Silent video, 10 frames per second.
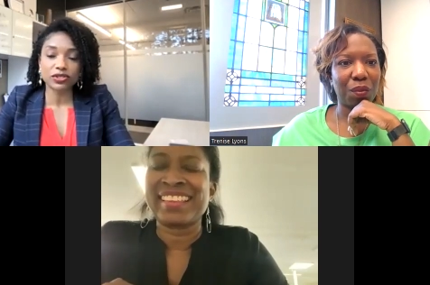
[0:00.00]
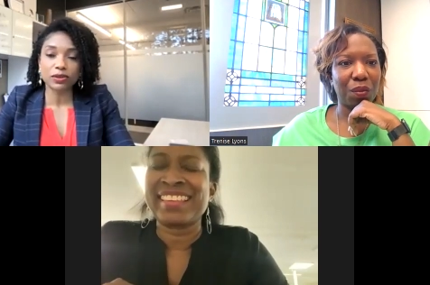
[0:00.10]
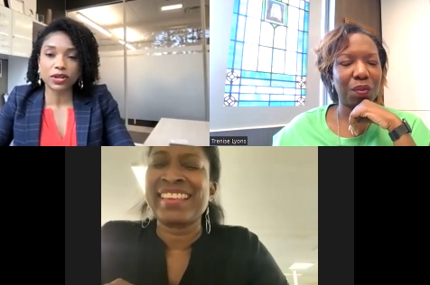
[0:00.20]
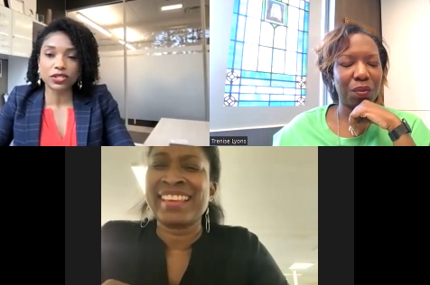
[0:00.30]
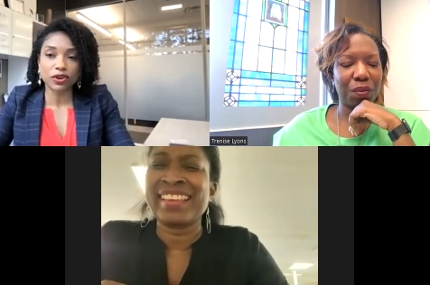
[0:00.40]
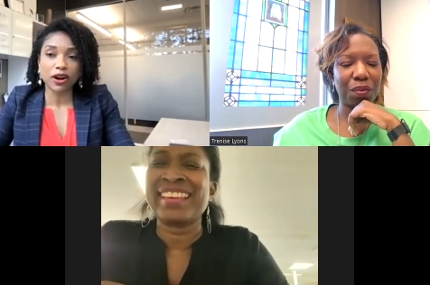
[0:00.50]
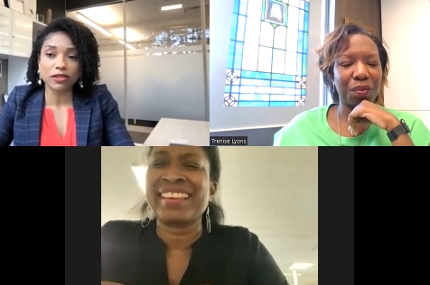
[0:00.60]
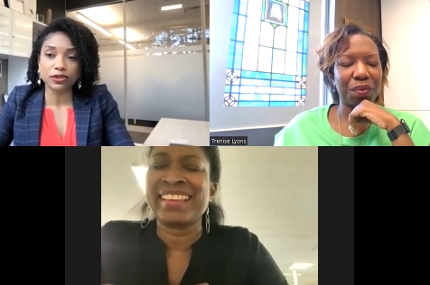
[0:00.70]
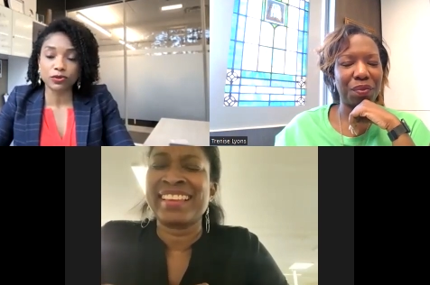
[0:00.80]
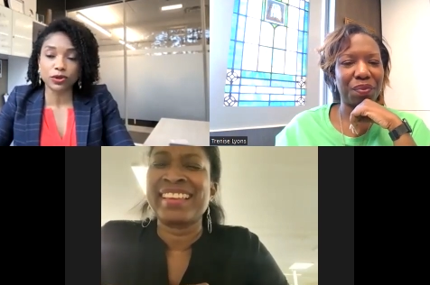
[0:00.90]
Speaker 1: much for all
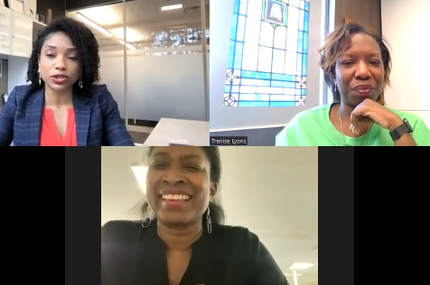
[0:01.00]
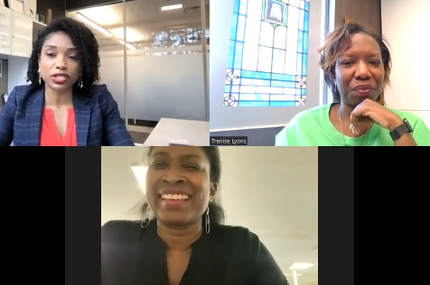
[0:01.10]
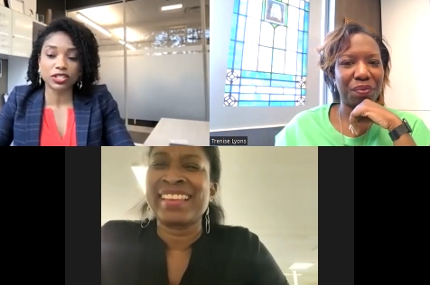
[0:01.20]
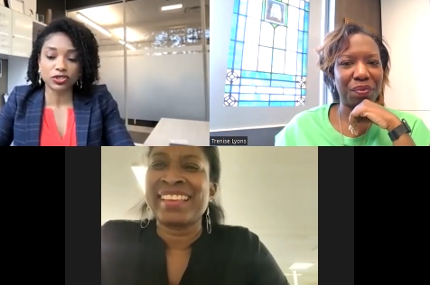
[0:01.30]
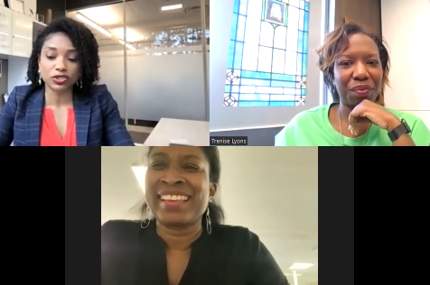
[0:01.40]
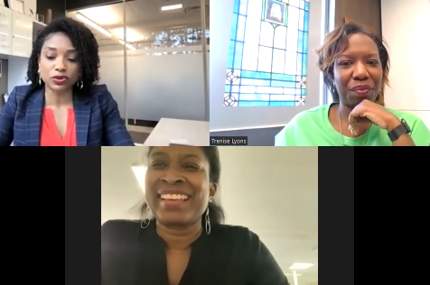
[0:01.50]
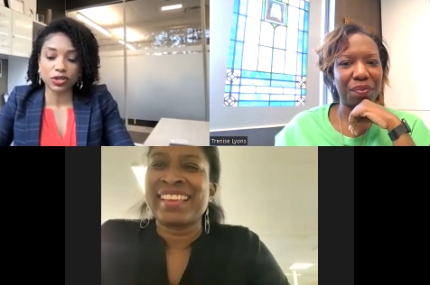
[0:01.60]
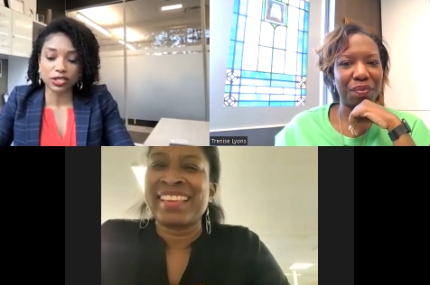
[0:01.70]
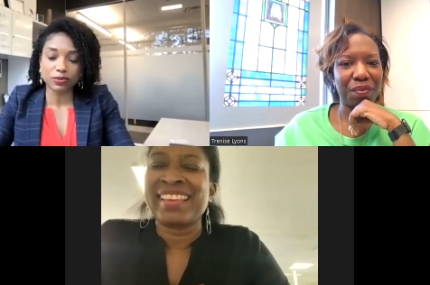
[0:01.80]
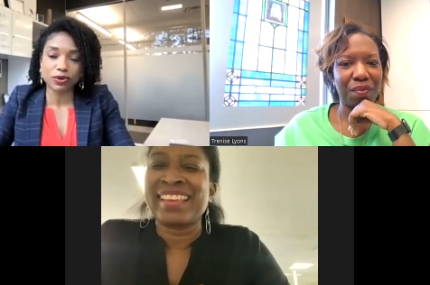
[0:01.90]
of the work that you're doing
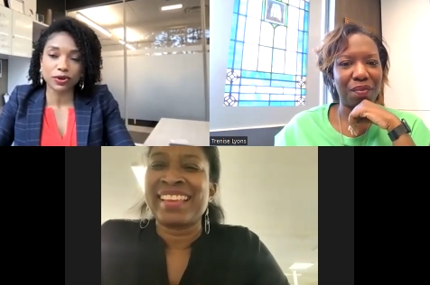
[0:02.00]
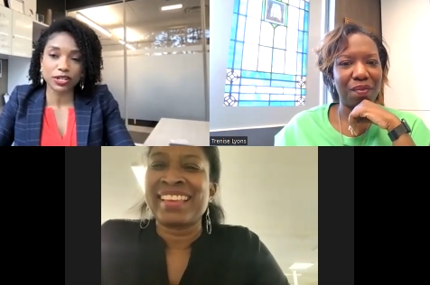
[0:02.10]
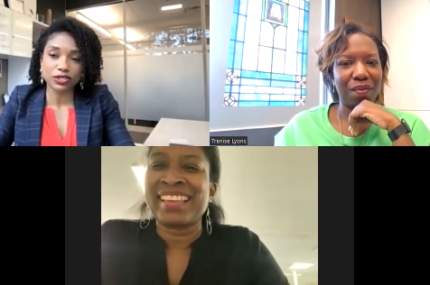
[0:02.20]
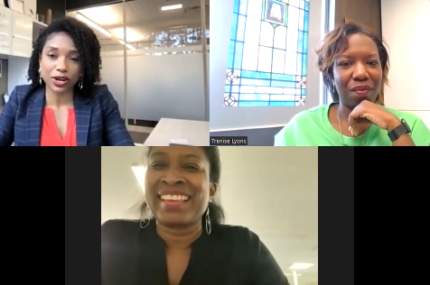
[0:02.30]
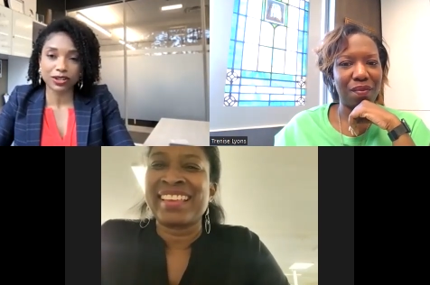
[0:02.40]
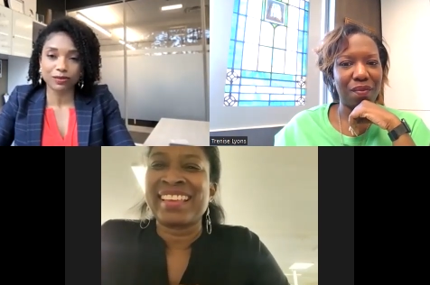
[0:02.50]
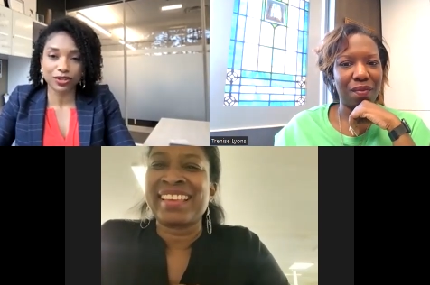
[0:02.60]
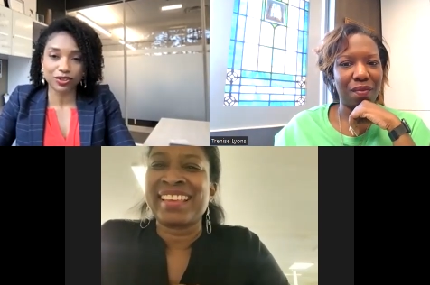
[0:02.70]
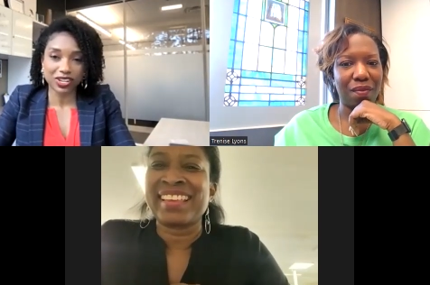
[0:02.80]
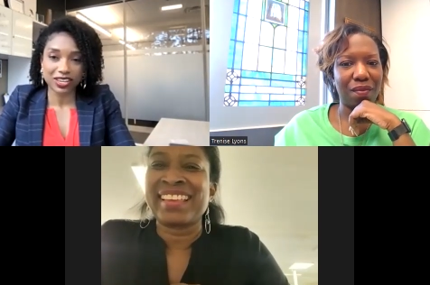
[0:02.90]
to pour into our
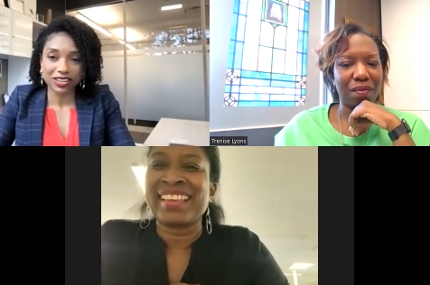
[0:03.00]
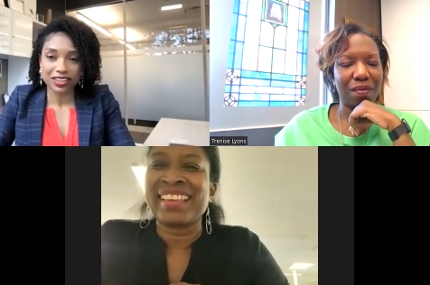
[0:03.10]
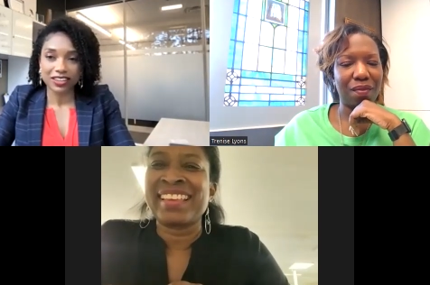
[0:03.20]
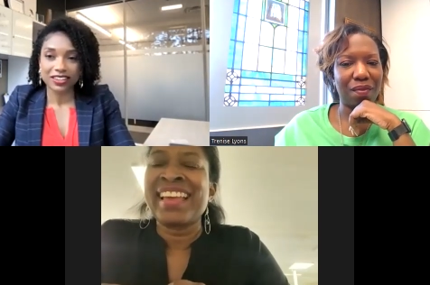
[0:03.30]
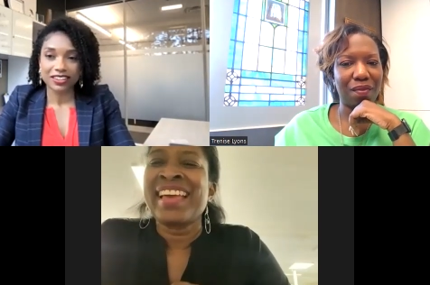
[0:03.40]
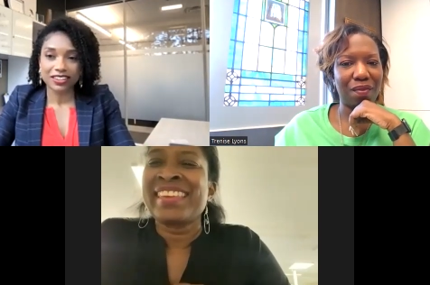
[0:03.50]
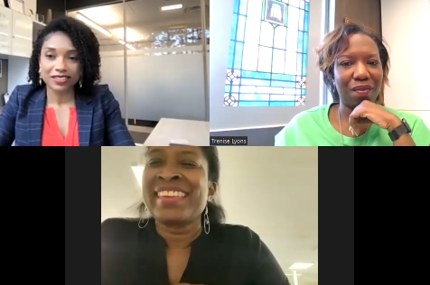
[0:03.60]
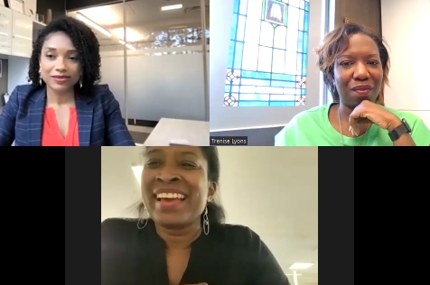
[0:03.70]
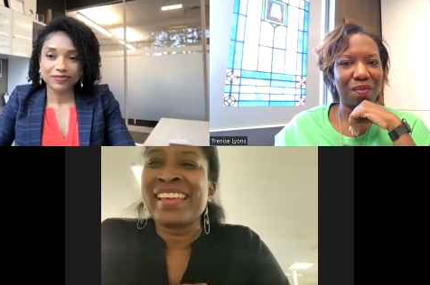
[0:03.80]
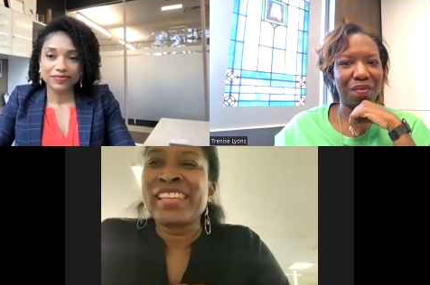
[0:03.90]
community.
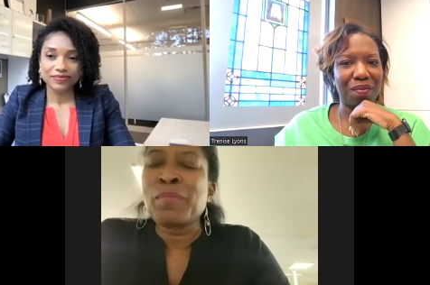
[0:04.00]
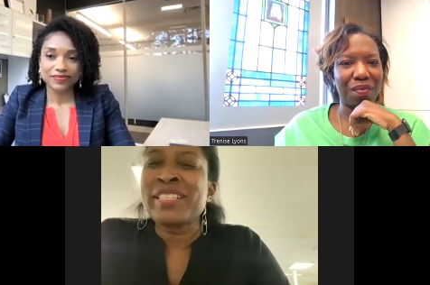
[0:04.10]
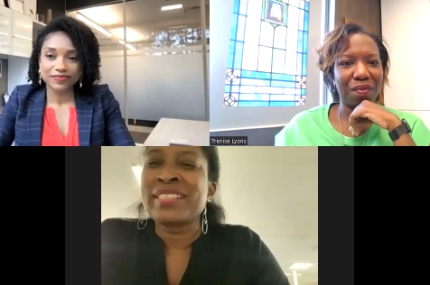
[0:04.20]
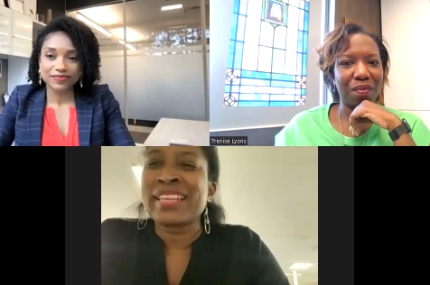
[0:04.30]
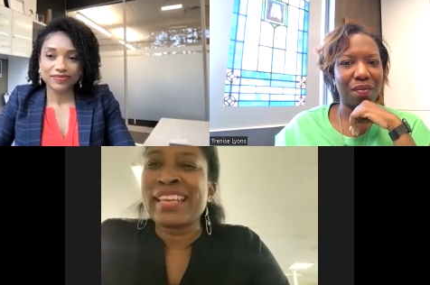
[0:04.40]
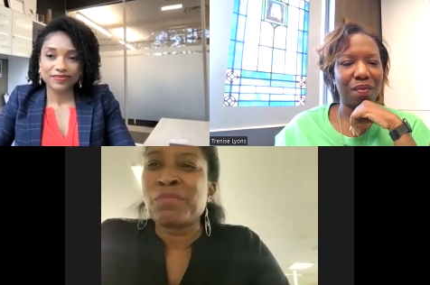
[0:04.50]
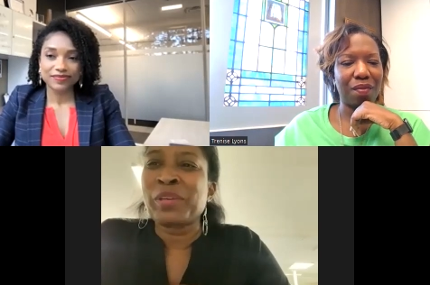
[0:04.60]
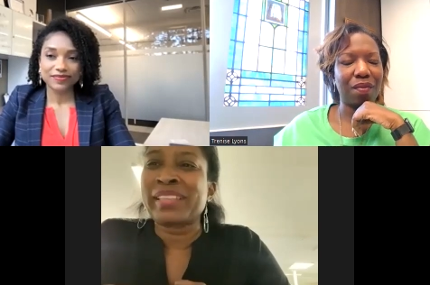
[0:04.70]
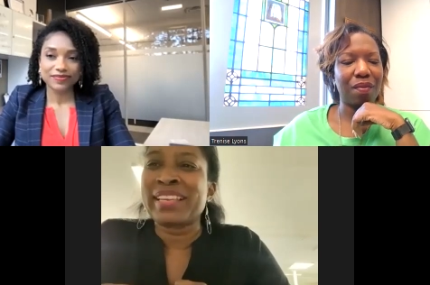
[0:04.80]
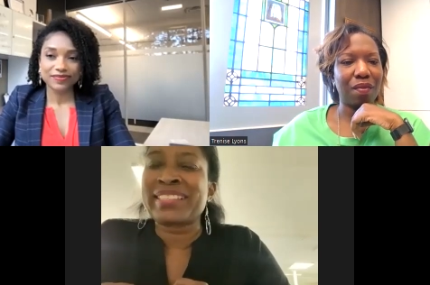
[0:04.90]
Speaker 2: Yeah, and let me just end with
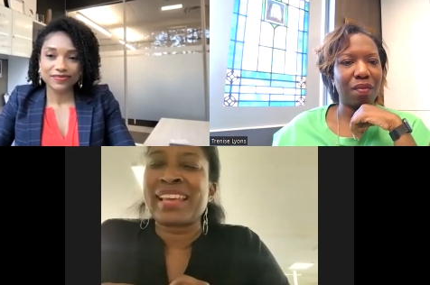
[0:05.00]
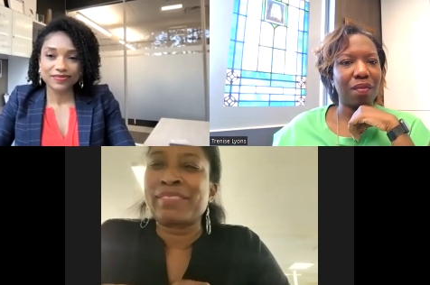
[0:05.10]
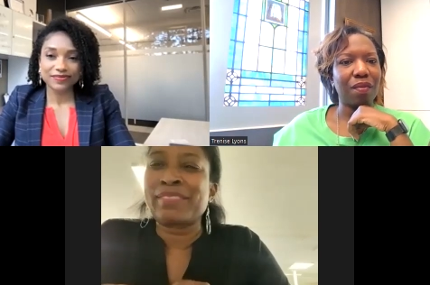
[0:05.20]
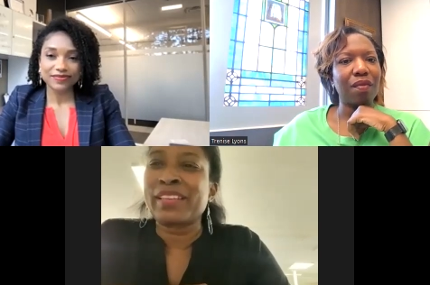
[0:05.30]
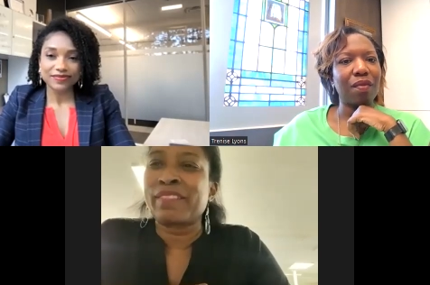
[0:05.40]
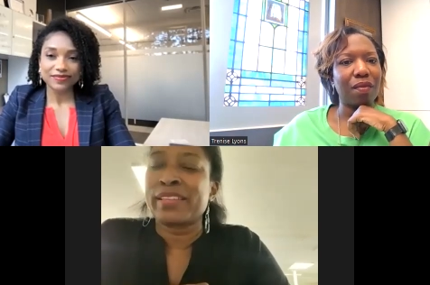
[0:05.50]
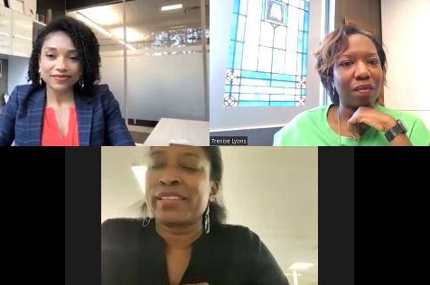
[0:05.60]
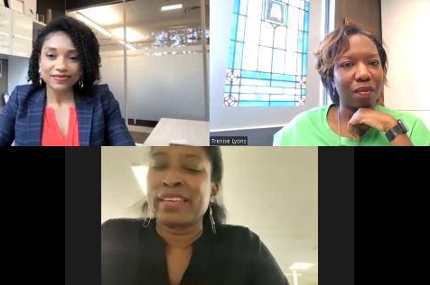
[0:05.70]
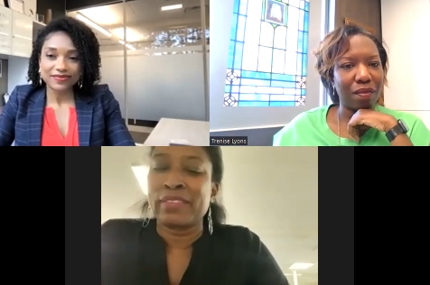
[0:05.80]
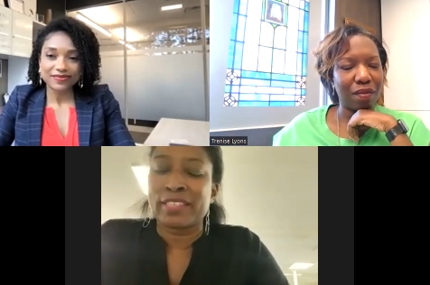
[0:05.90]
this. I love to
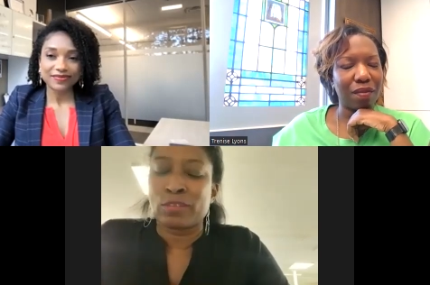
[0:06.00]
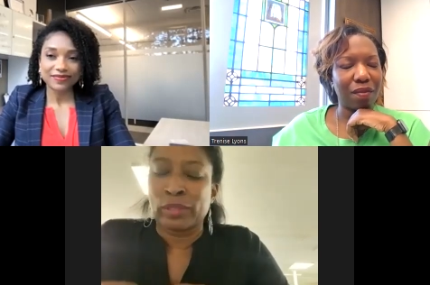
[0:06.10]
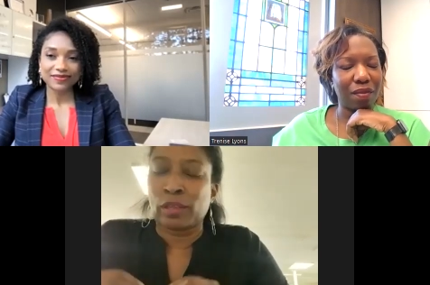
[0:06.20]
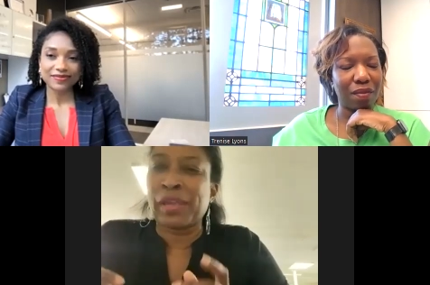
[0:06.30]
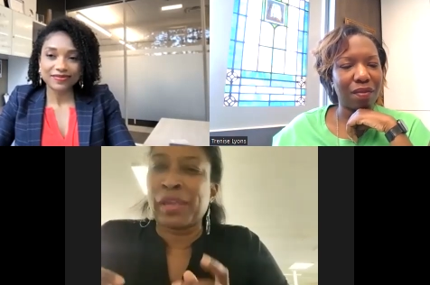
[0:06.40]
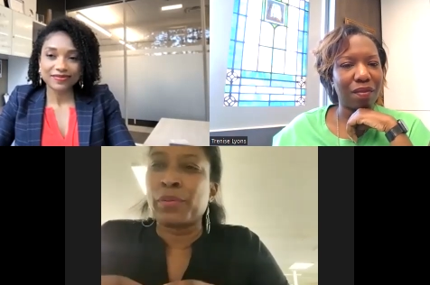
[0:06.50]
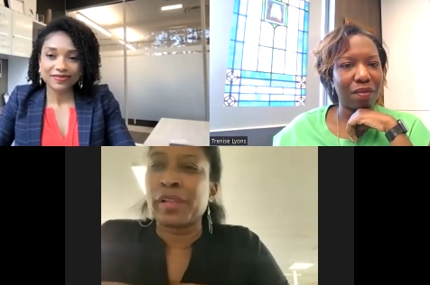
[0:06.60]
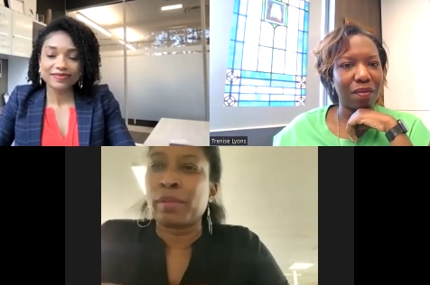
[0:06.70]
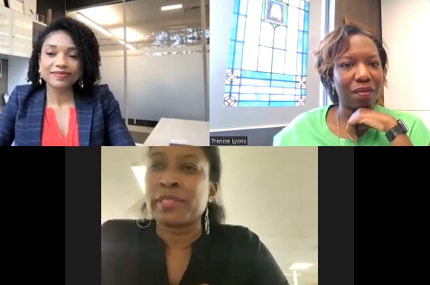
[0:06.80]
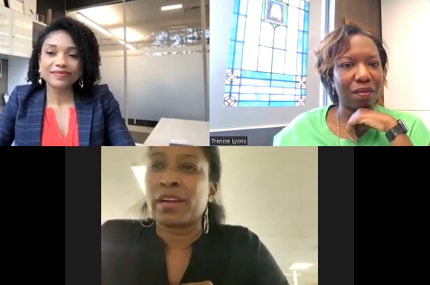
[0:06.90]
leave this with the people that
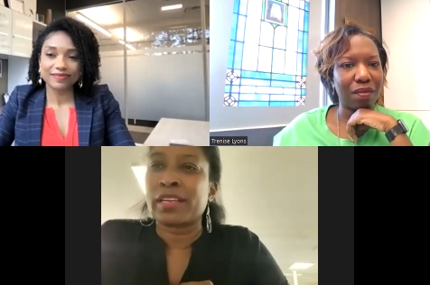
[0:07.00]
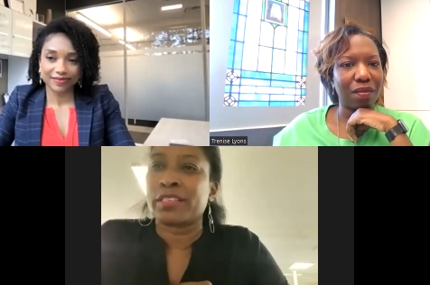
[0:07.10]
I'm talking